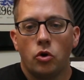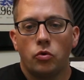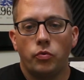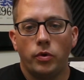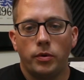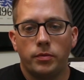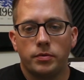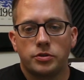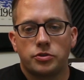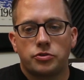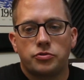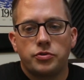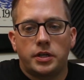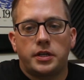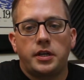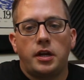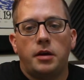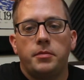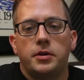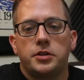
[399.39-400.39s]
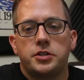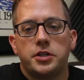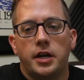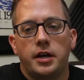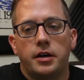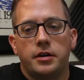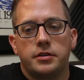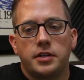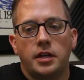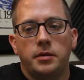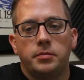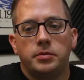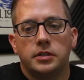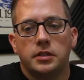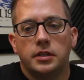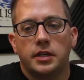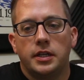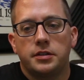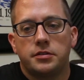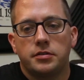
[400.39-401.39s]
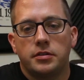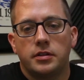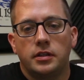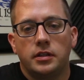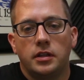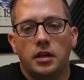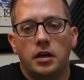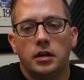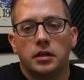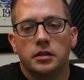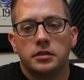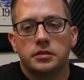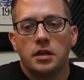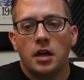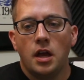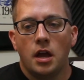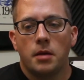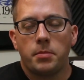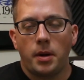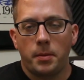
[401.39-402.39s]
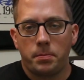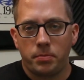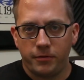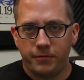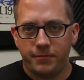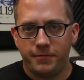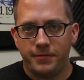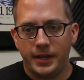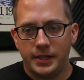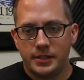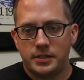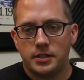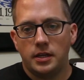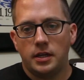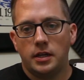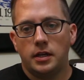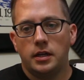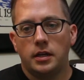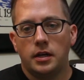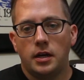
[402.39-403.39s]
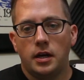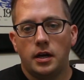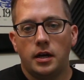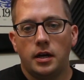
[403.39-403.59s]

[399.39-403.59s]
We restrict how much air is able to enter the lungs by preventing